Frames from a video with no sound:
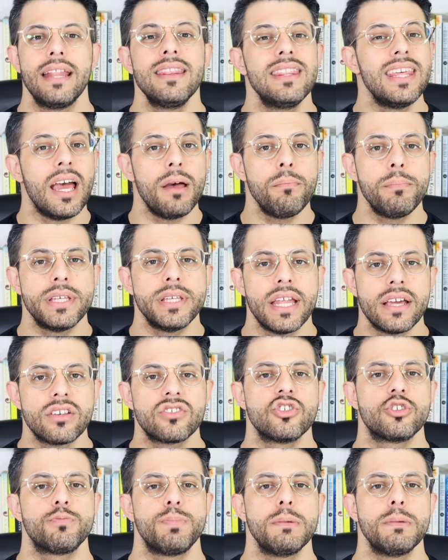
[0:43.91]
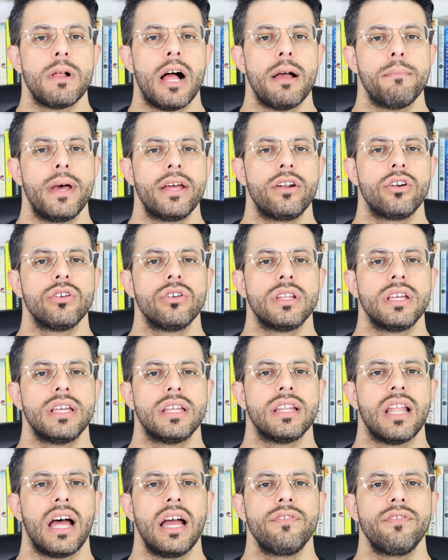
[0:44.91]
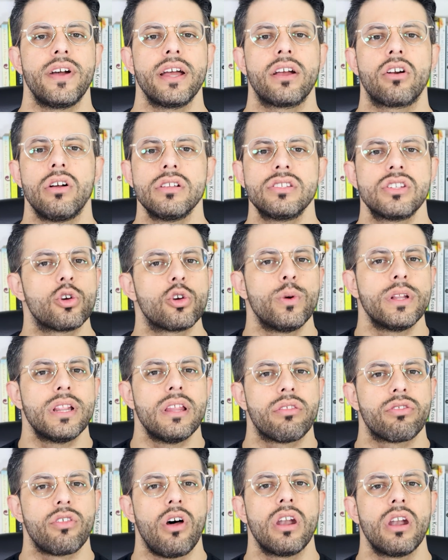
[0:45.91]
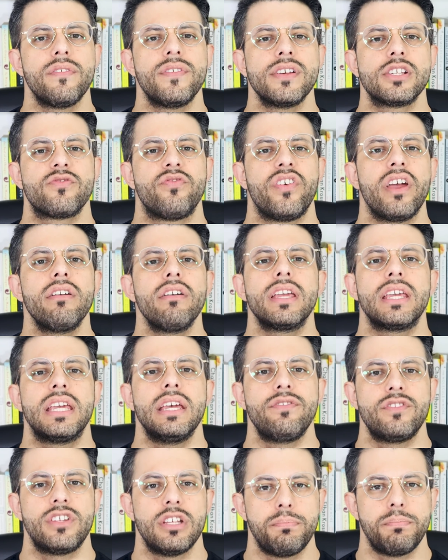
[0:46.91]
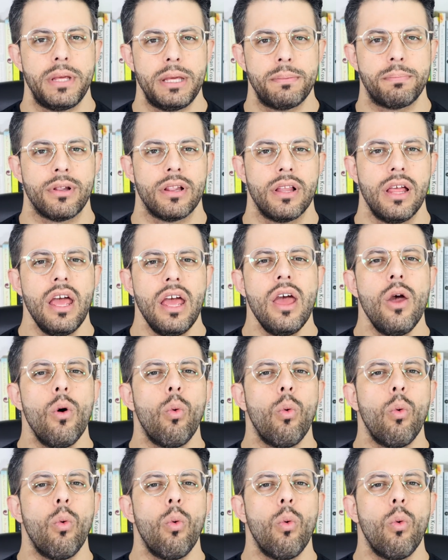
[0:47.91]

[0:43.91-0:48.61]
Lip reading: And the ambidextrous people I met early in life, I consequently thought of as very gifted people.